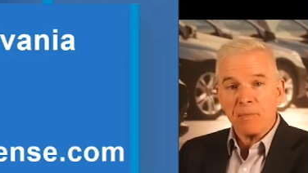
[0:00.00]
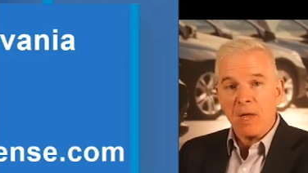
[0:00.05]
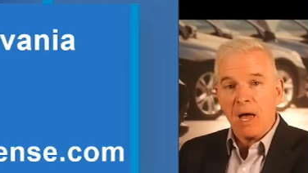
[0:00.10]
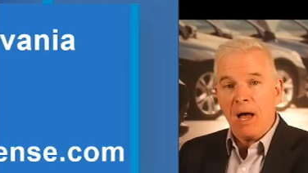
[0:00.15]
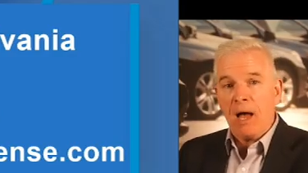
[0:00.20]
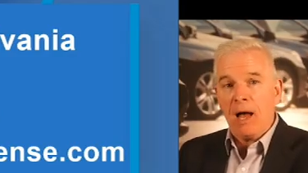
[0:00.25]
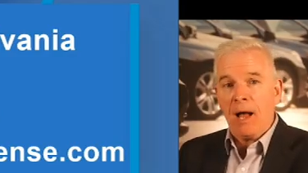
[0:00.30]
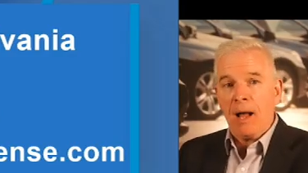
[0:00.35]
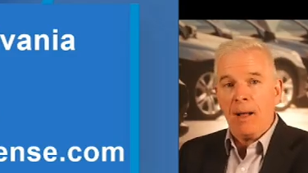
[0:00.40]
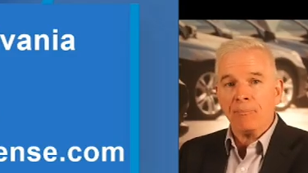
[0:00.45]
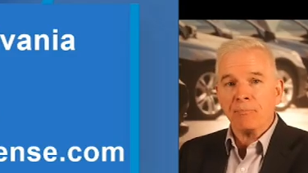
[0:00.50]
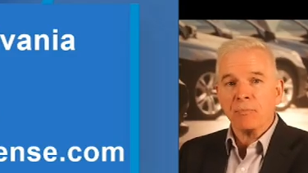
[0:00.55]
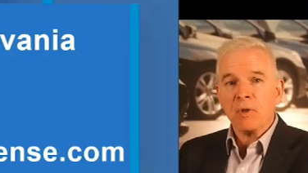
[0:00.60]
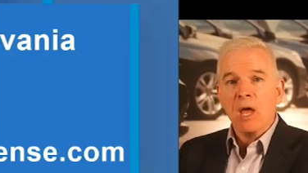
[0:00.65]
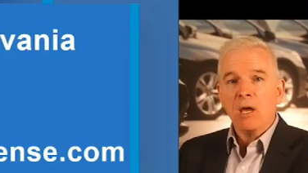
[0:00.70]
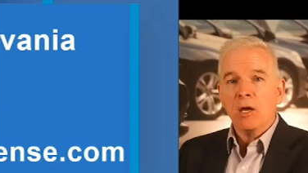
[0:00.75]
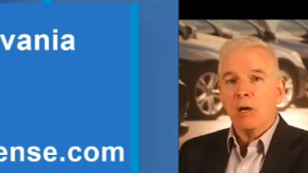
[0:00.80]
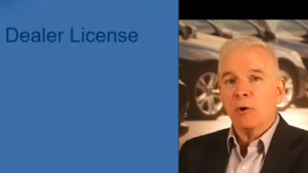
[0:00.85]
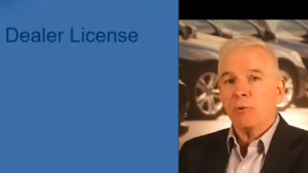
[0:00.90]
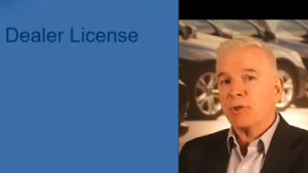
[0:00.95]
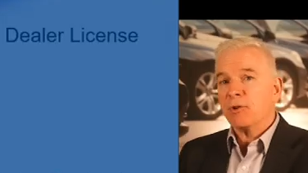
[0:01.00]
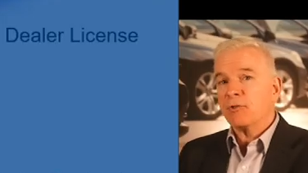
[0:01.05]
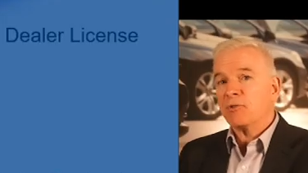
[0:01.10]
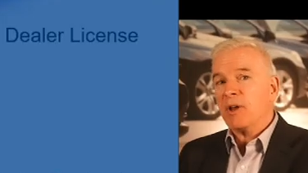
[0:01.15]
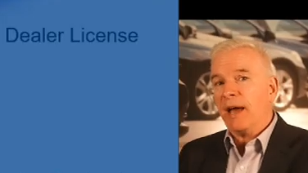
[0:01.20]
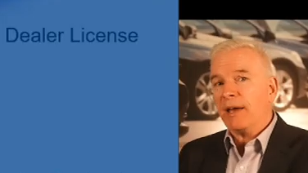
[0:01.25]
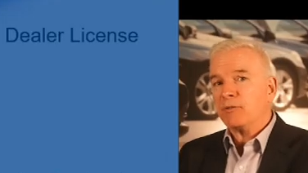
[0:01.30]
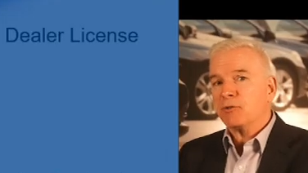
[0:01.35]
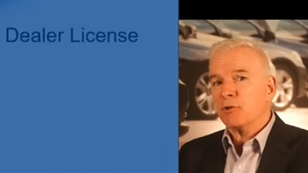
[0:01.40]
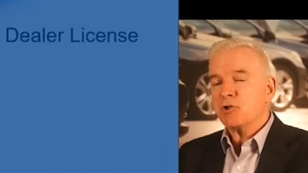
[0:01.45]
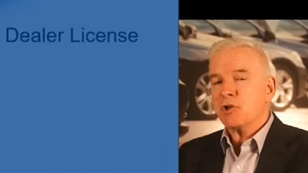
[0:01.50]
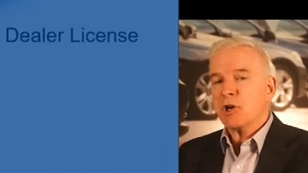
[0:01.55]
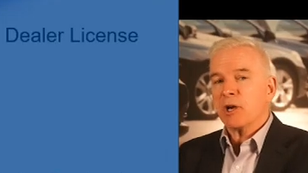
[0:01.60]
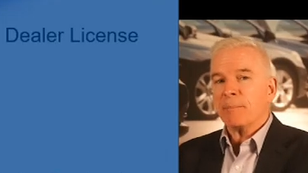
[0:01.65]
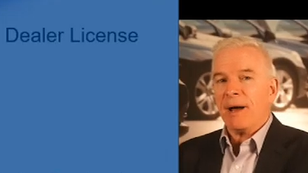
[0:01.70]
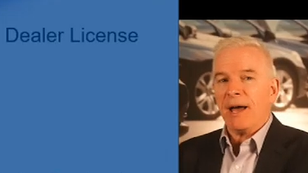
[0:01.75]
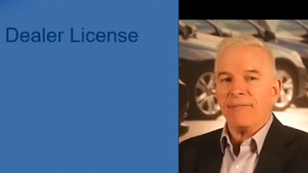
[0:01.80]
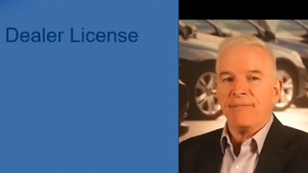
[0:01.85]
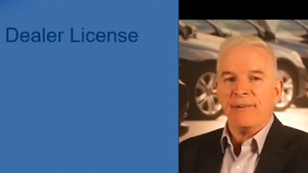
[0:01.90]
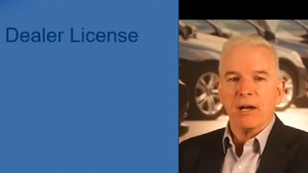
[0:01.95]
With this license, you can
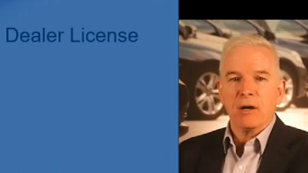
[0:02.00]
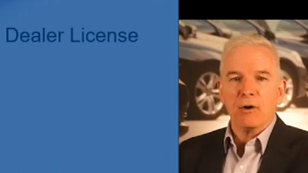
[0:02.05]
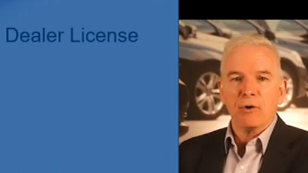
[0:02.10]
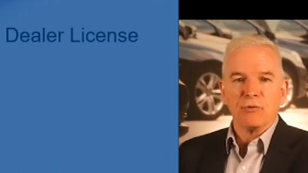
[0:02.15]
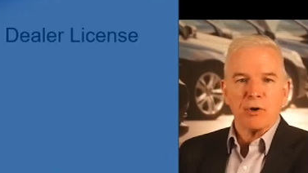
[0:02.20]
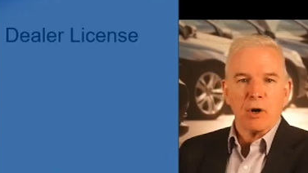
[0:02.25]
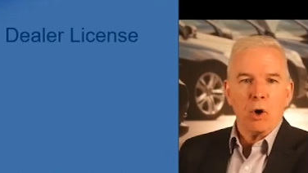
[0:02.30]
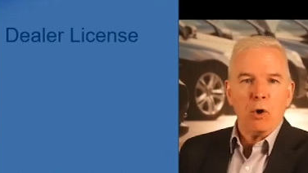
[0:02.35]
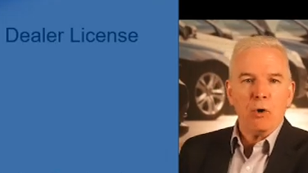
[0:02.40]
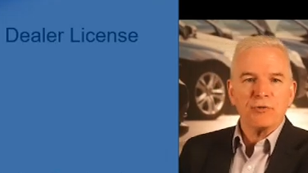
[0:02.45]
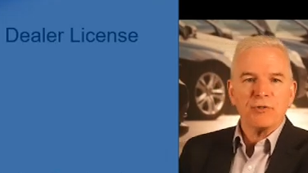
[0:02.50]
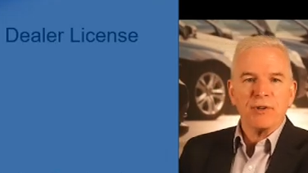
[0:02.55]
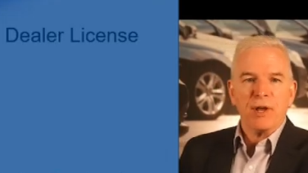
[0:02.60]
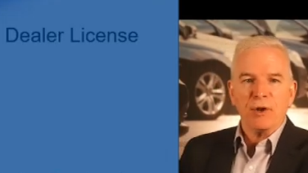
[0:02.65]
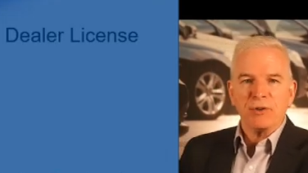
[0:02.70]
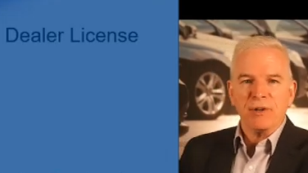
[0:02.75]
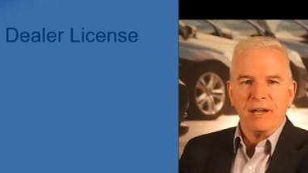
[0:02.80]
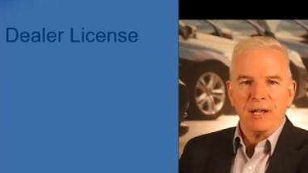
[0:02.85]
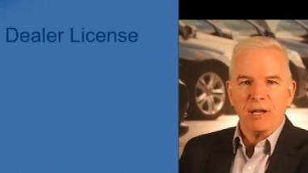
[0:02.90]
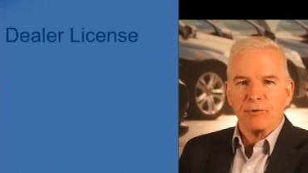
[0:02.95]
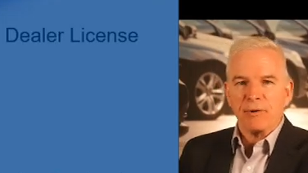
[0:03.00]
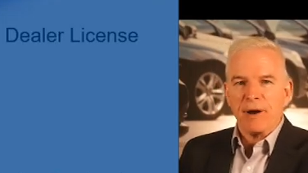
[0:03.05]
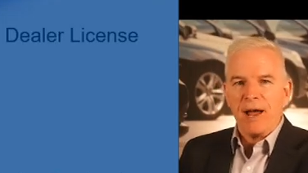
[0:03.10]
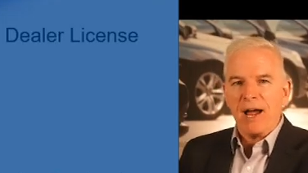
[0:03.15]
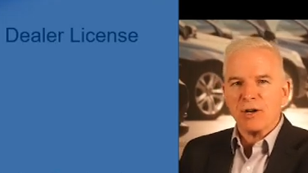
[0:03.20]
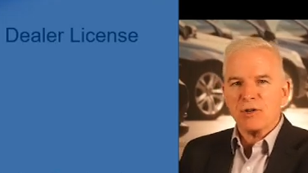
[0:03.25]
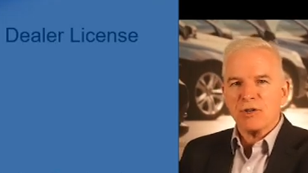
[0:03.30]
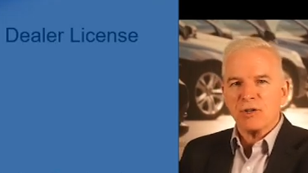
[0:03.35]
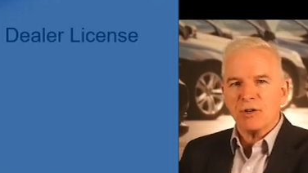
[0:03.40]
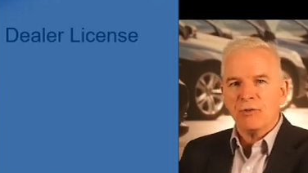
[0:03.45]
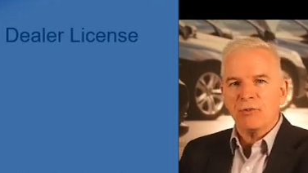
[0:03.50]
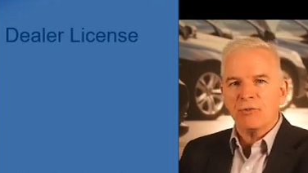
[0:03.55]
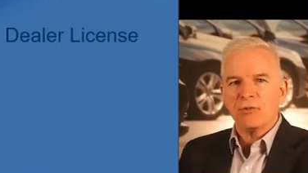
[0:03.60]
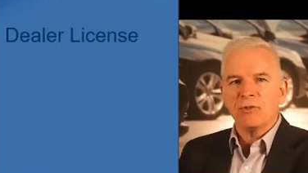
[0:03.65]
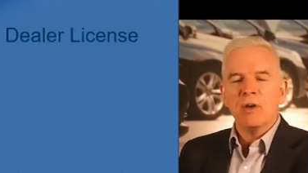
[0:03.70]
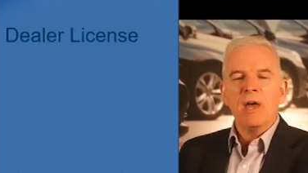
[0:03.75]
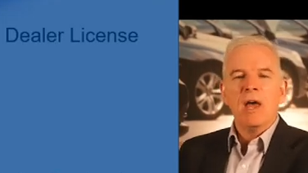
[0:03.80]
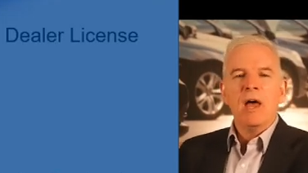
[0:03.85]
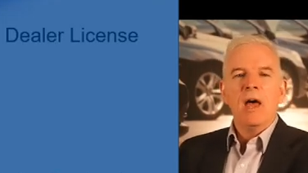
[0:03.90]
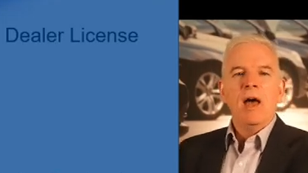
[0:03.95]
buy vehicles at wholesale dealer auctions